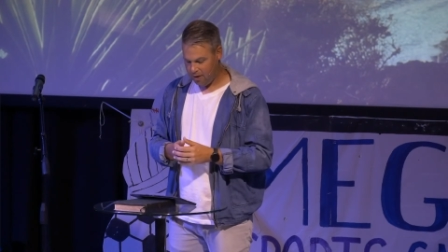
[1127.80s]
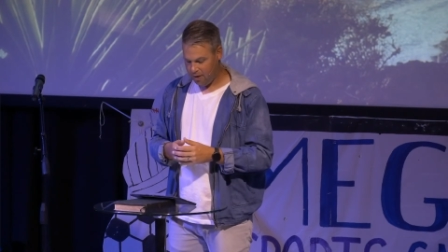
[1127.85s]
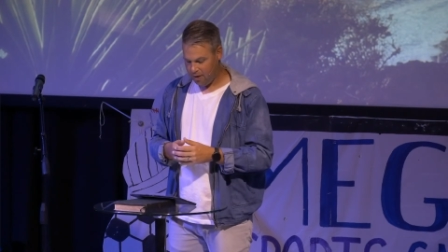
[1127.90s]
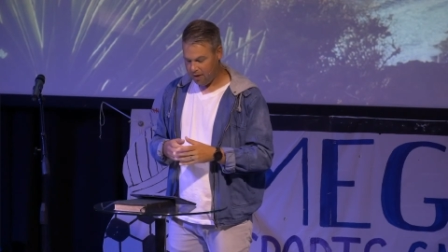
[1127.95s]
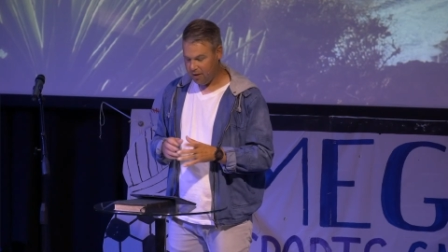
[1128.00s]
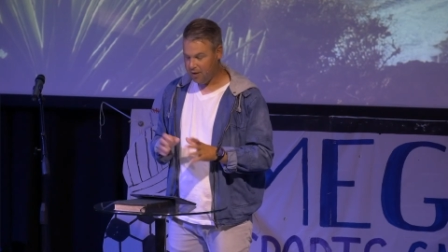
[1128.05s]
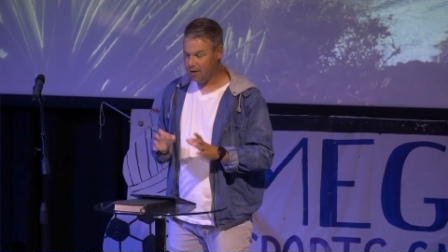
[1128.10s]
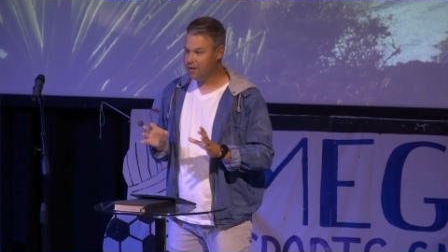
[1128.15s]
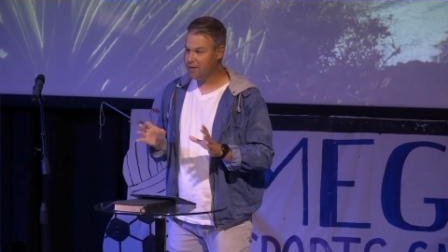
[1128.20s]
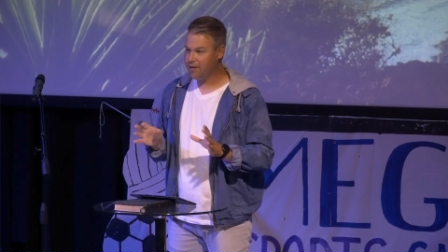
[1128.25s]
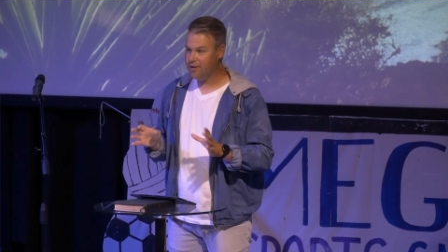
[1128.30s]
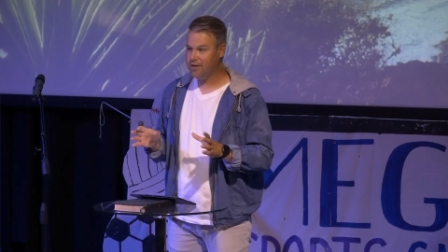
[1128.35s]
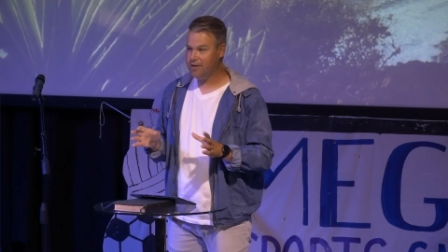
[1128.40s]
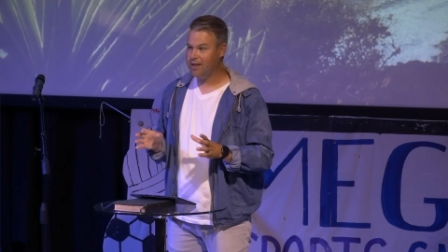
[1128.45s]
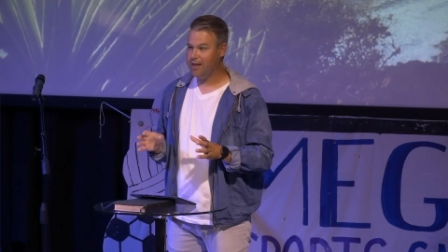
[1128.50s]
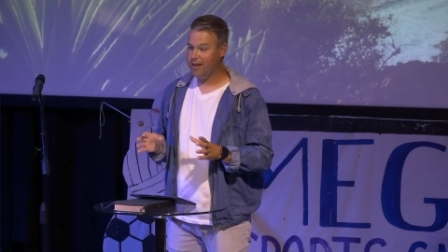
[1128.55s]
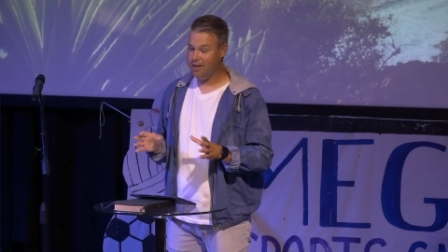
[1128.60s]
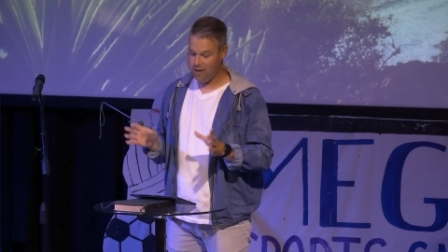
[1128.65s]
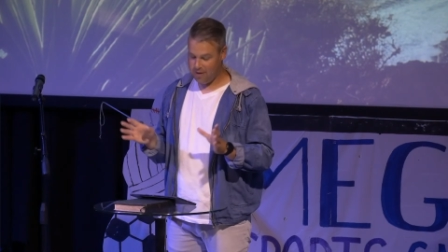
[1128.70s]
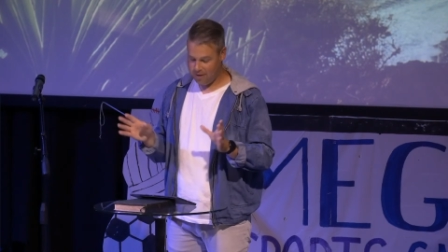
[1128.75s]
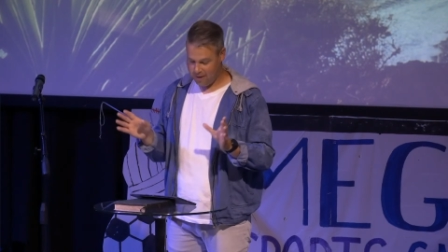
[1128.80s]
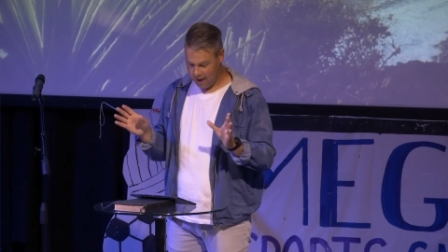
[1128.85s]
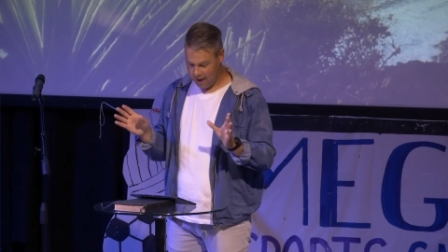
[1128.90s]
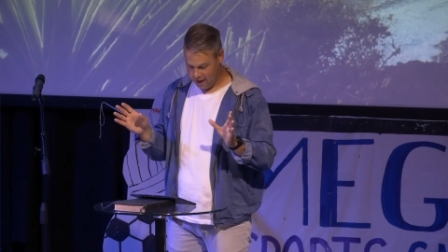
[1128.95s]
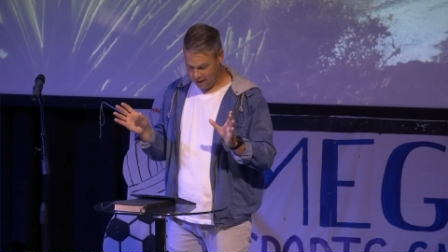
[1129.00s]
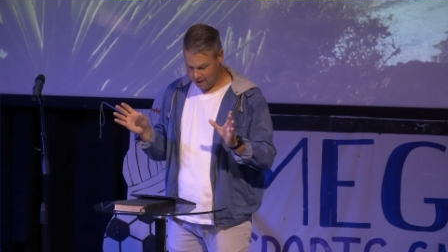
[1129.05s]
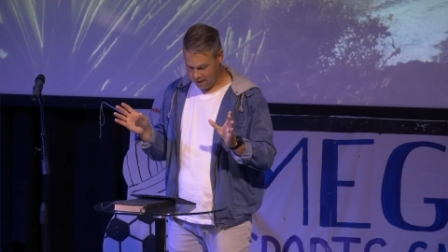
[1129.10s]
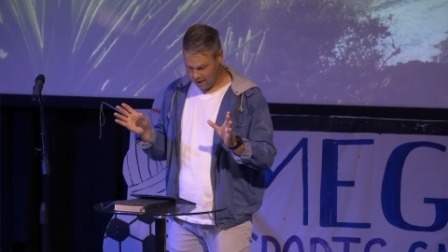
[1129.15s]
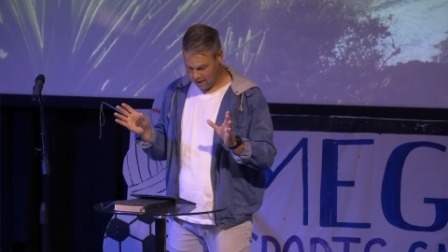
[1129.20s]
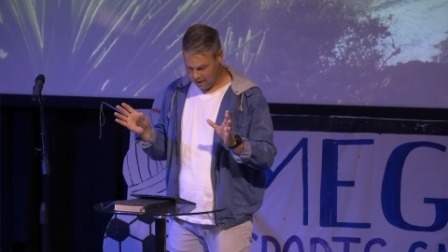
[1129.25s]
The third thing is
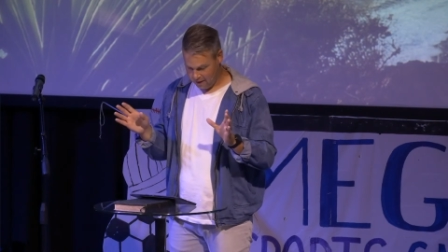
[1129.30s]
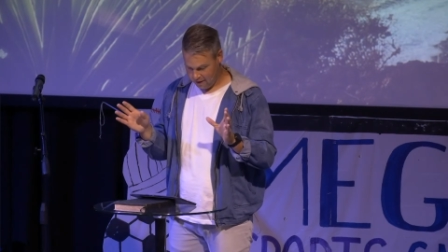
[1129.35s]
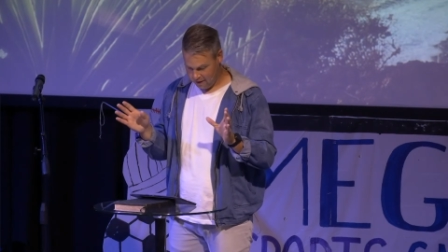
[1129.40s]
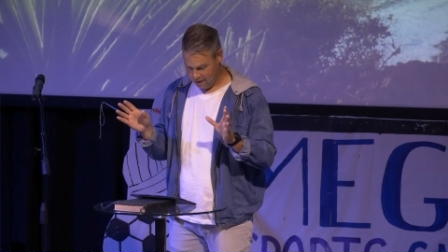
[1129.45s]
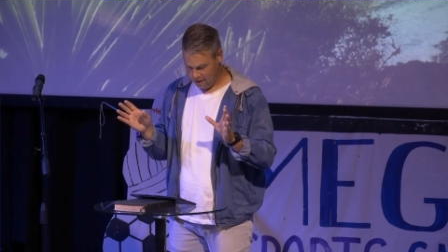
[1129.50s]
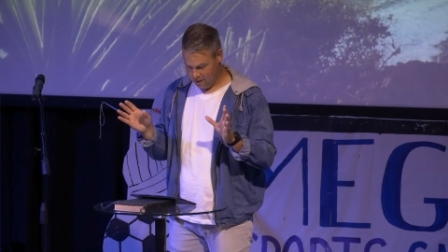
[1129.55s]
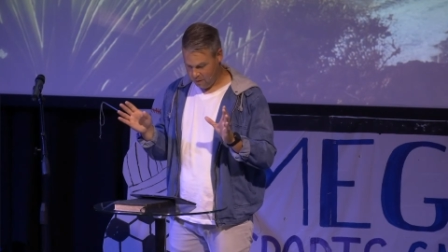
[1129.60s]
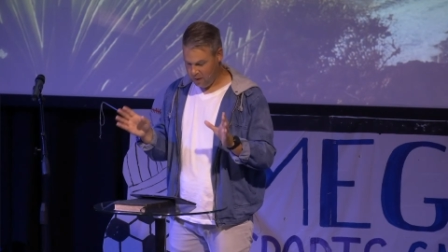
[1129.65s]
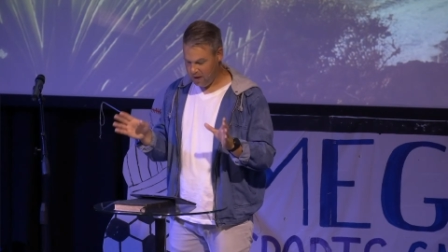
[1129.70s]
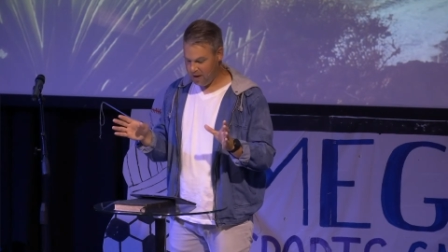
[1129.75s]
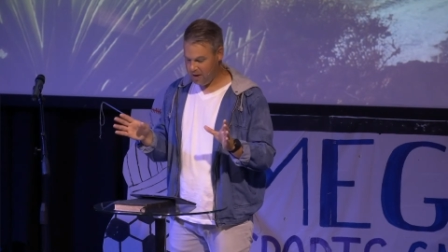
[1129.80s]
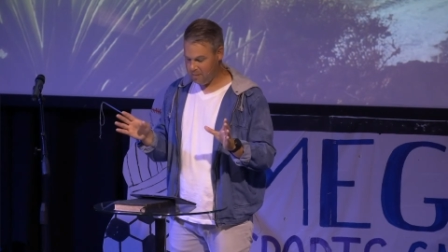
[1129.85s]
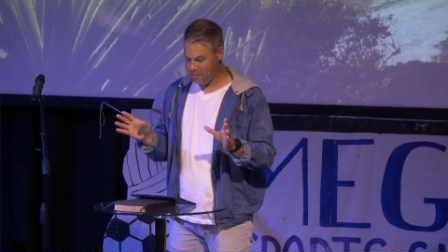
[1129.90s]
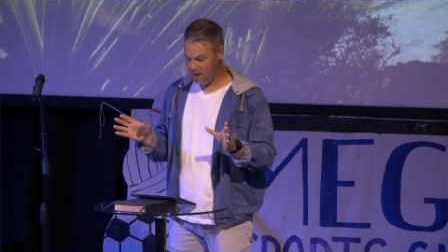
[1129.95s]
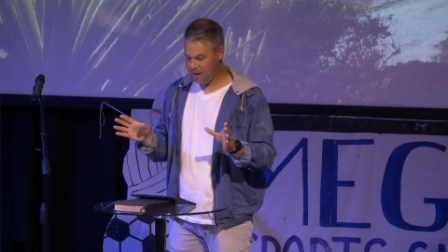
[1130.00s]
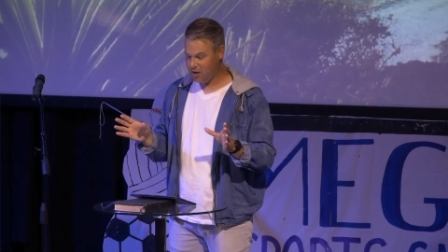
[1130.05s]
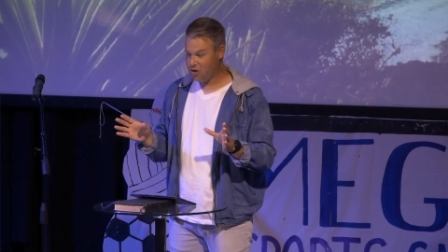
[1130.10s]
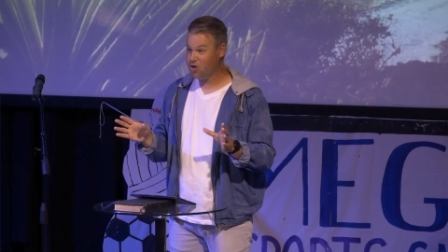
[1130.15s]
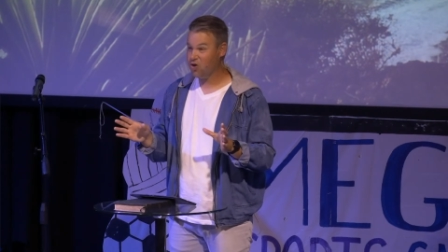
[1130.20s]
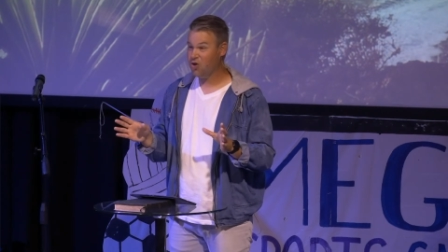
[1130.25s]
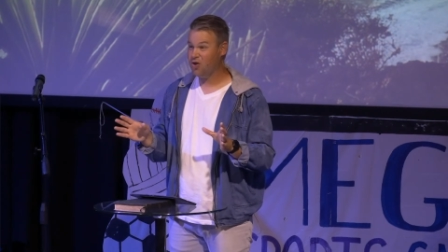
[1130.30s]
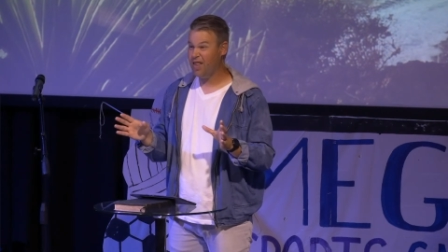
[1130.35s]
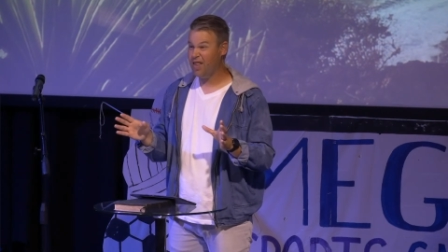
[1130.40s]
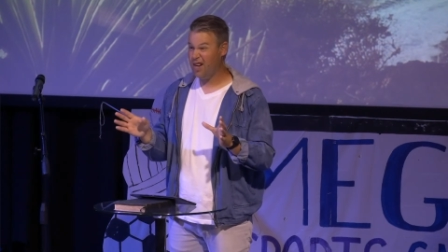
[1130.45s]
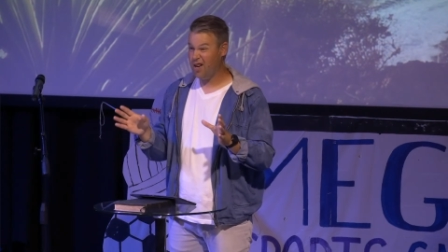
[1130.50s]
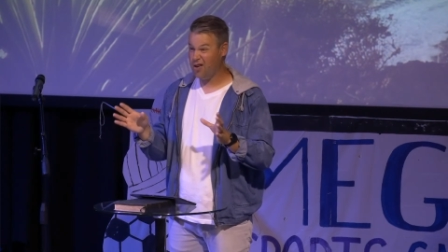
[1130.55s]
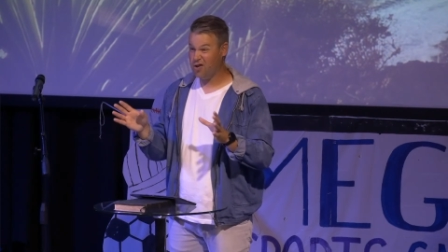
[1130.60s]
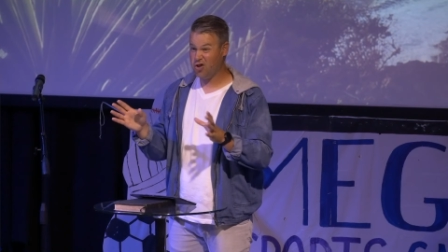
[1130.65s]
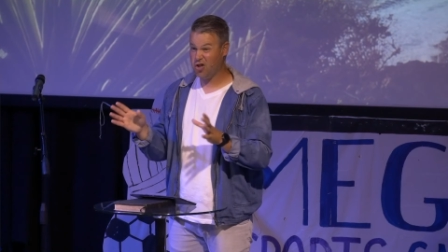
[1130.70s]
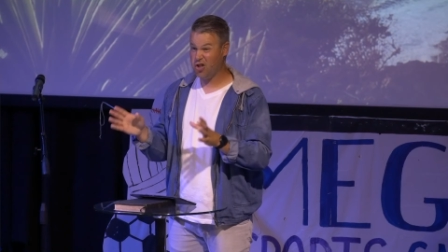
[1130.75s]
that we need to make sure
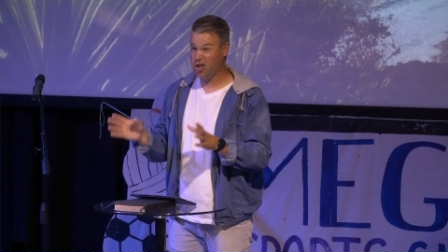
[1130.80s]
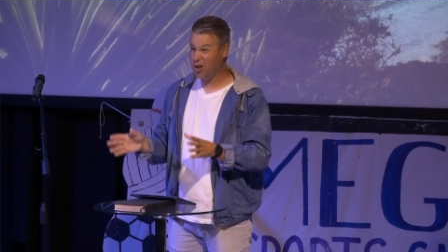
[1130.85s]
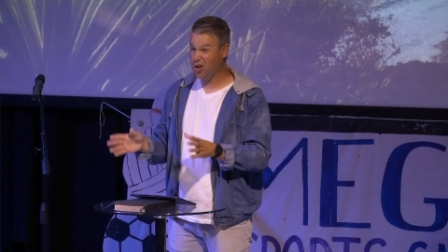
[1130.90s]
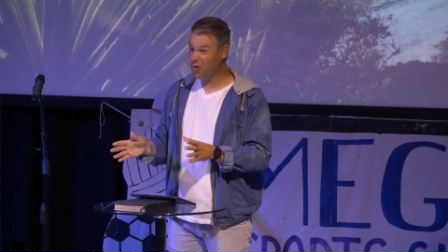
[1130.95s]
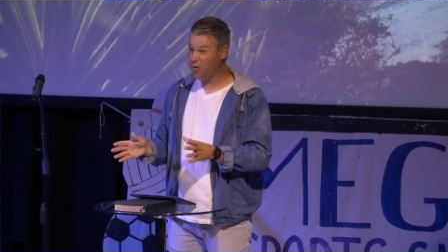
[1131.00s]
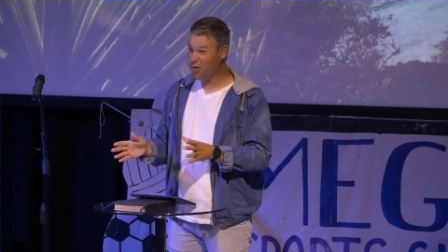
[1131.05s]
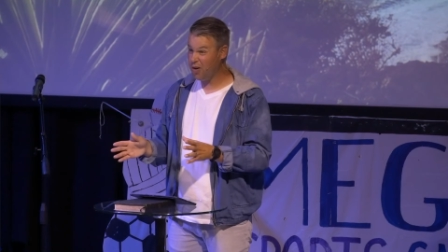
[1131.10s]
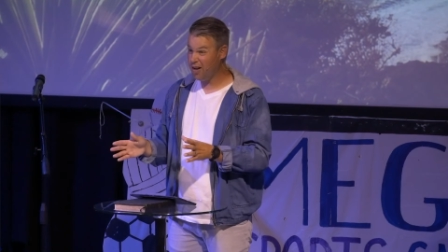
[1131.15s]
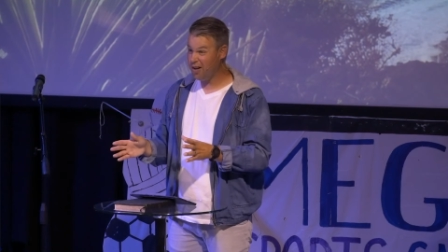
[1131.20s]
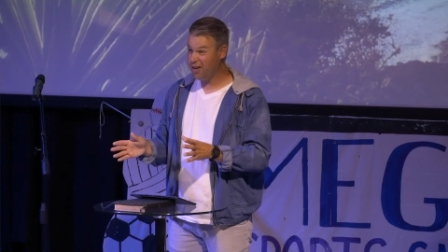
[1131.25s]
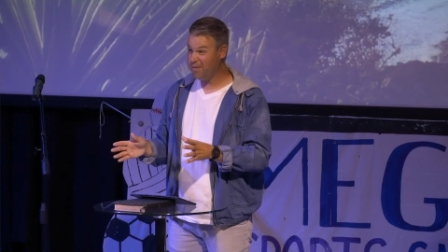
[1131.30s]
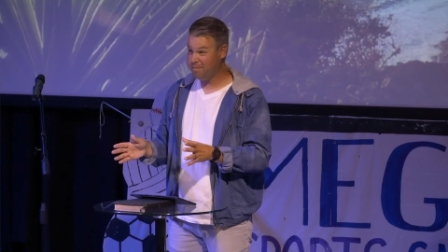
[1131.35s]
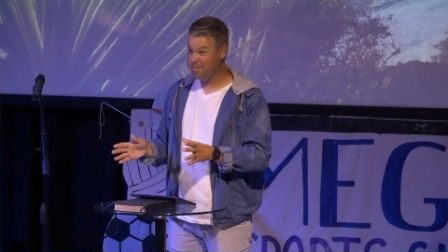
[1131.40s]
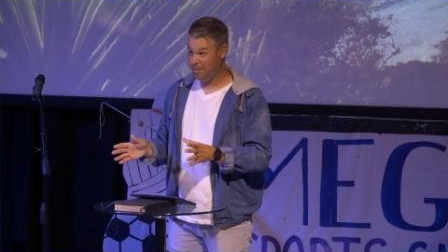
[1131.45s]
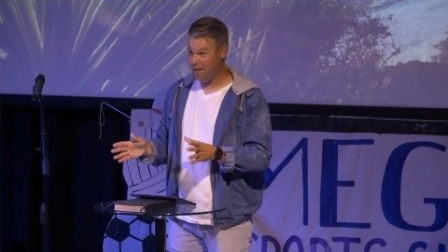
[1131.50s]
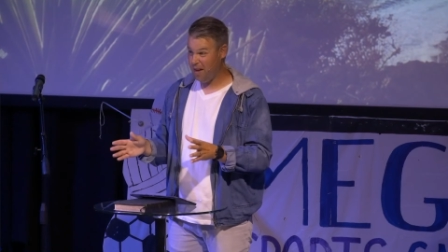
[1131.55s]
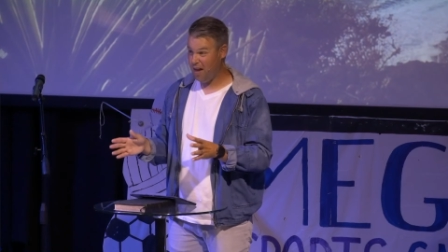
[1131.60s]
that our children